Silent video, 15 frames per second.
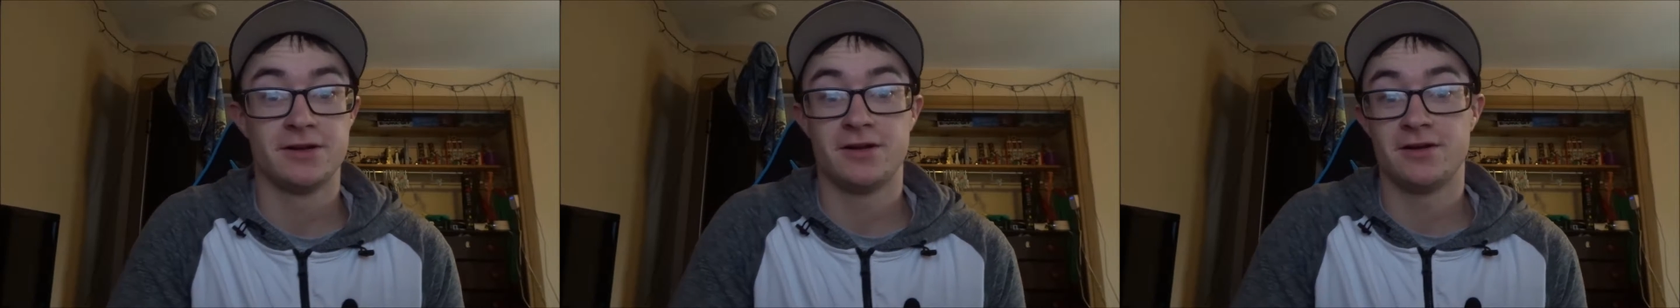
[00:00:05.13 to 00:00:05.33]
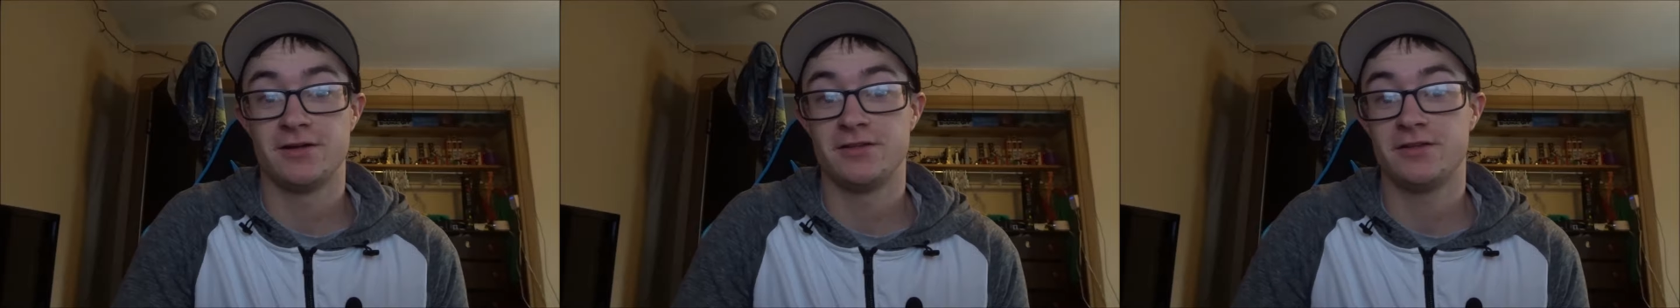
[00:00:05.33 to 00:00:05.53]

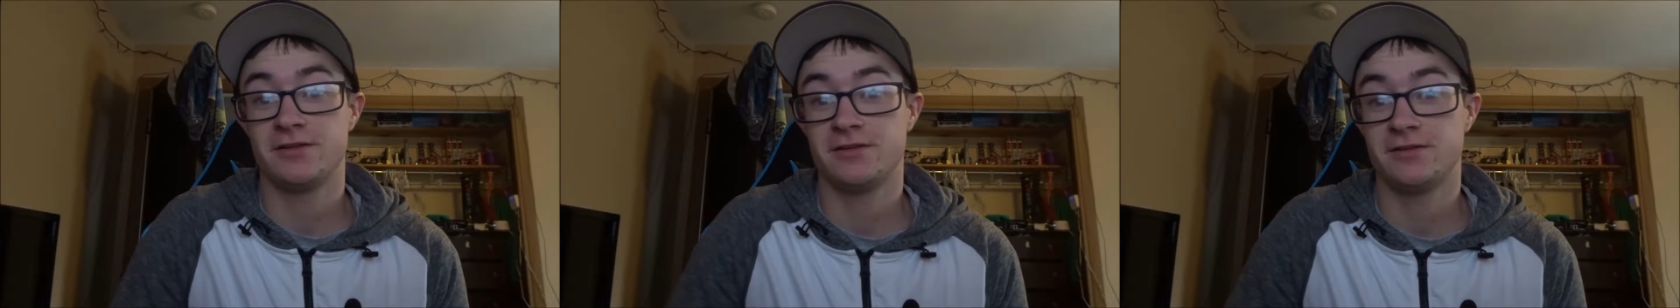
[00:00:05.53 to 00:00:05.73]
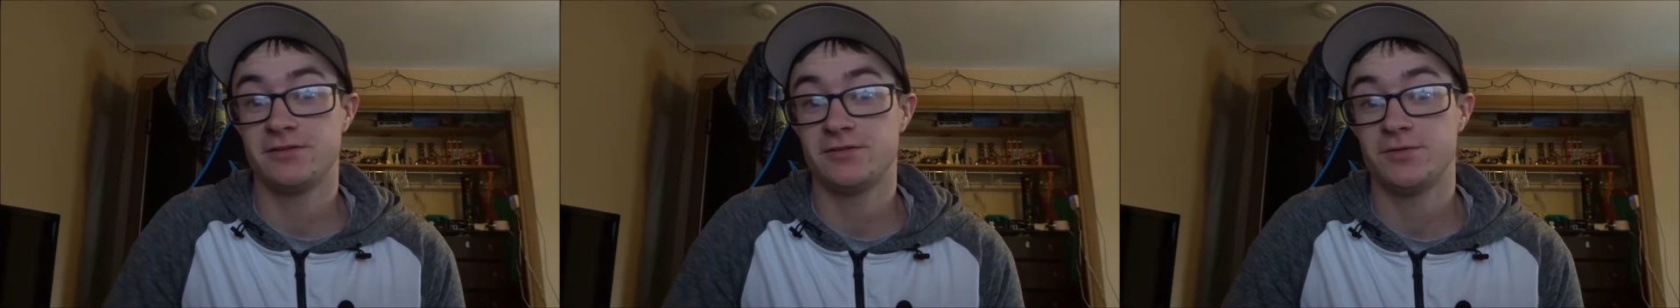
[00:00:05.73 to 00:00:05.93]
on
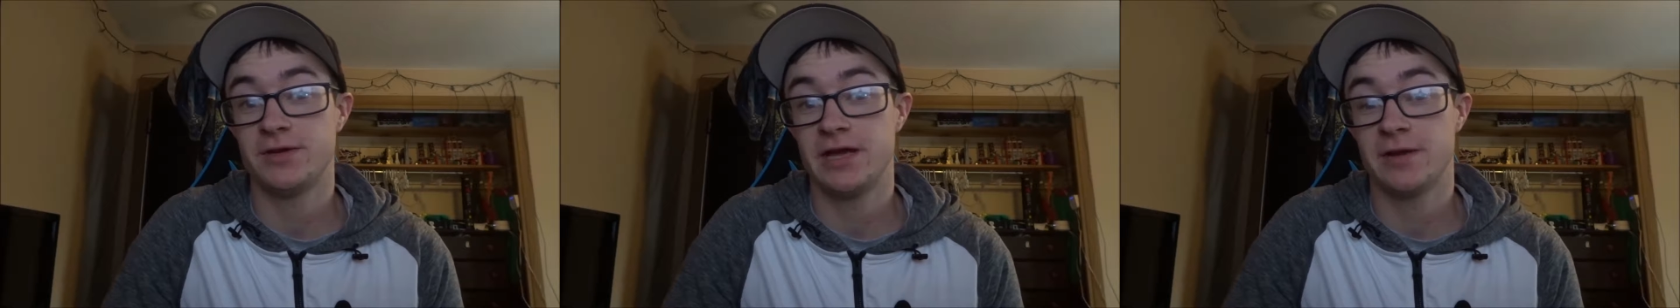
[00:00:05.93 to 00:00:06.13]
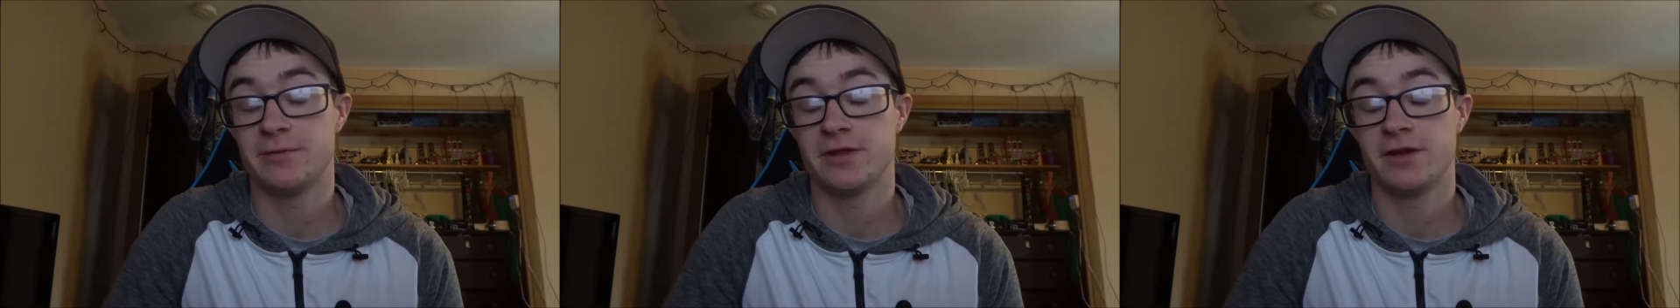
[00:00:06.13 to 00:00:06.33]
the
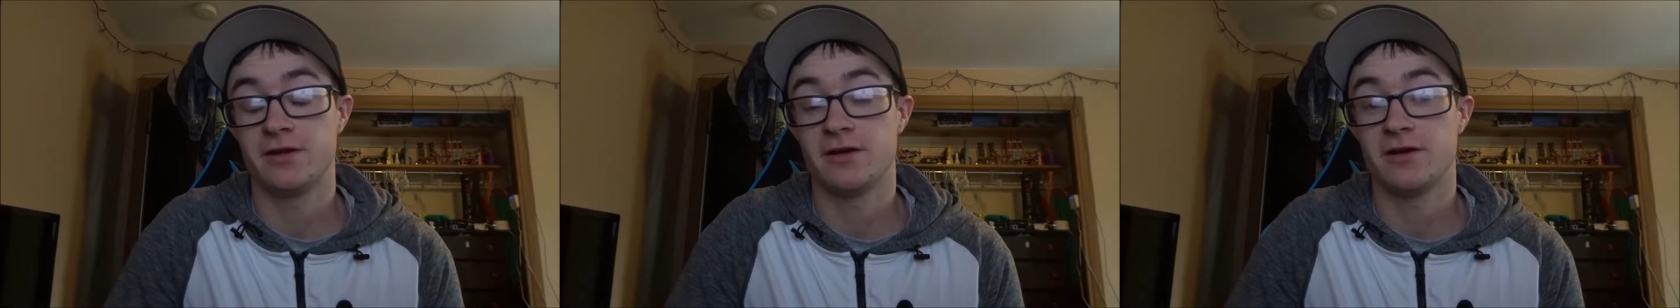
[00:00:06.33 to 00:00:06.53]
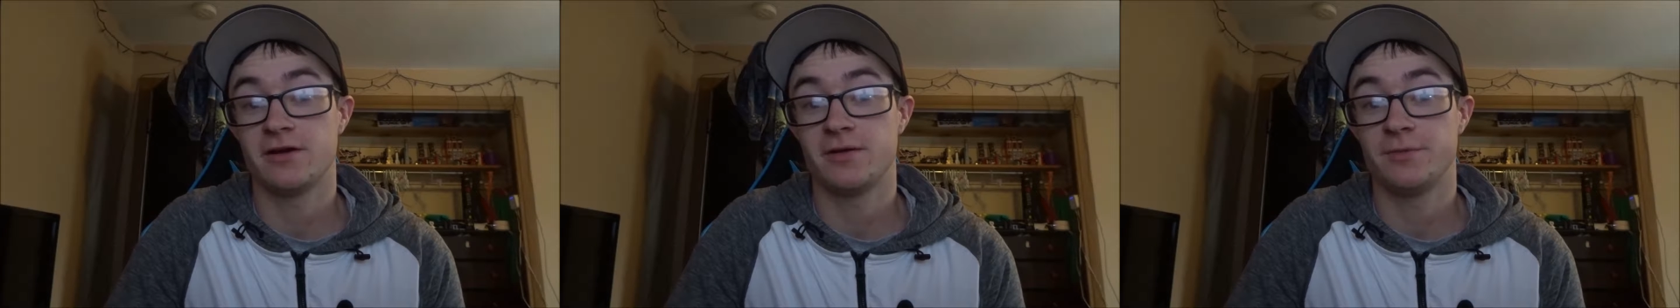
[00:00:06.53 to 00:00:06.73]
Sony camera that I
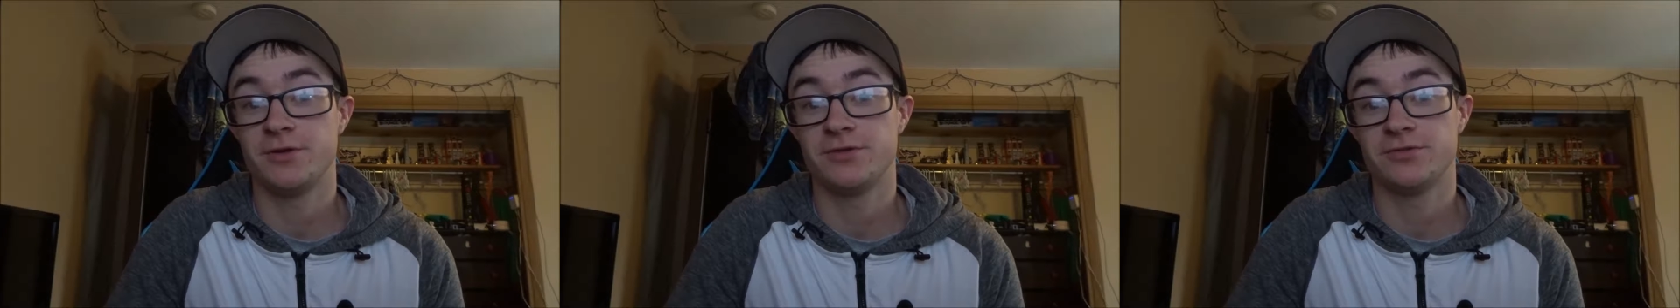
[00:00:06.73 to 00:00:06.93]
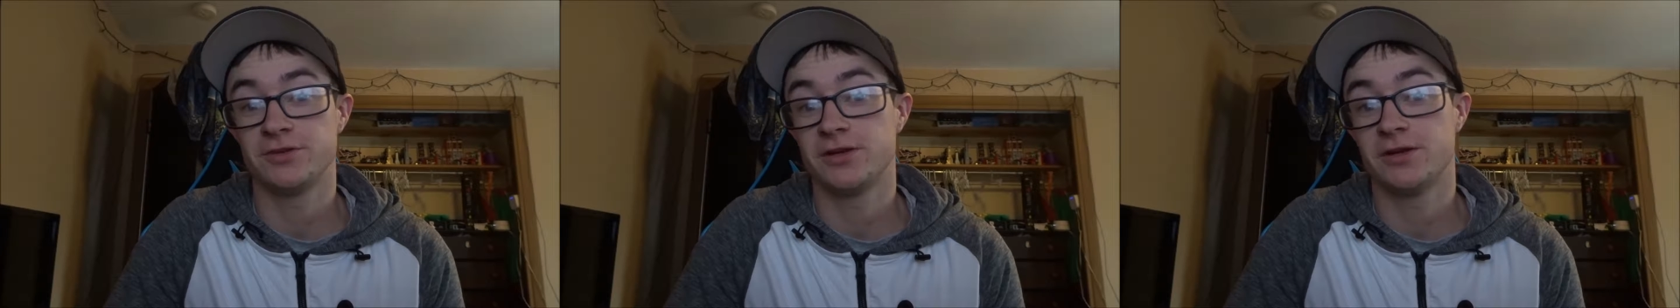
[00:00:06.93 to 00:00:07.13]
got a couple
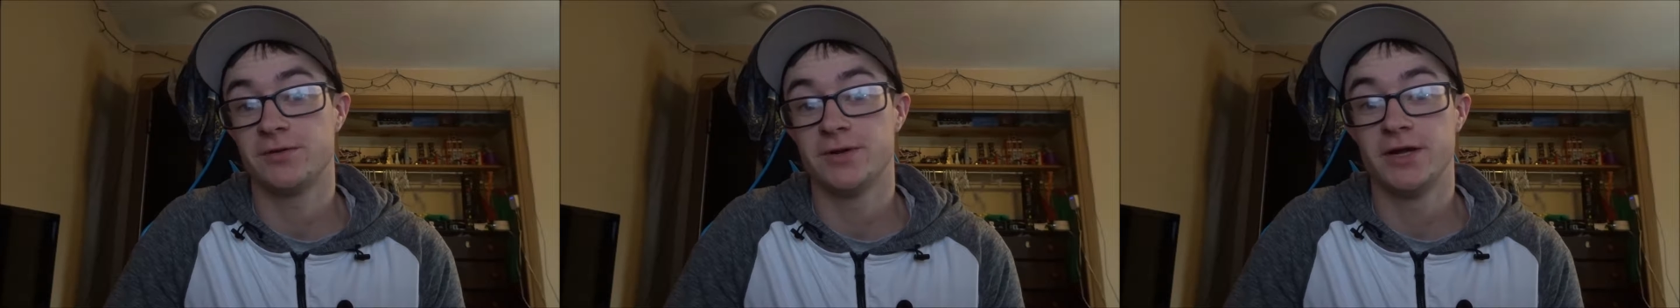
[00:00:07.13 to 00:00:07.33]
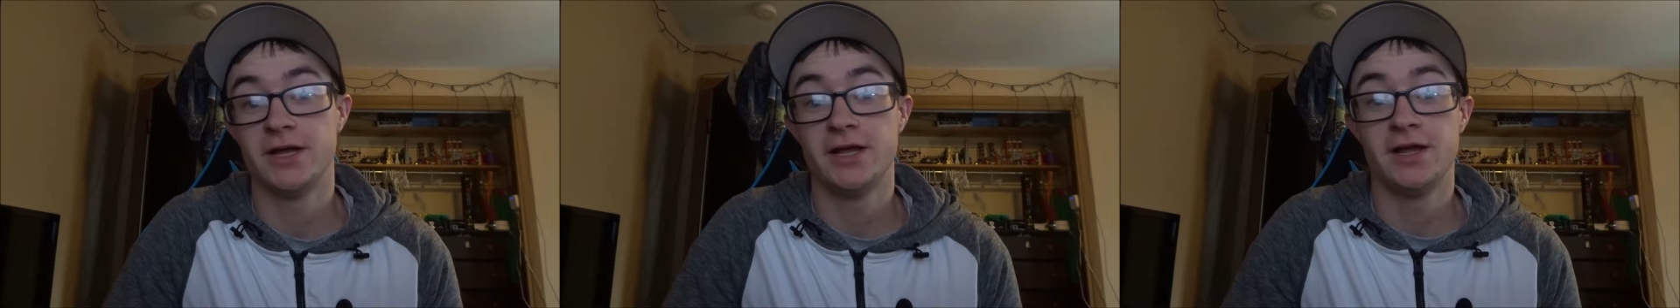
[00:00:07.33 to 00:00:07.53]
years ago,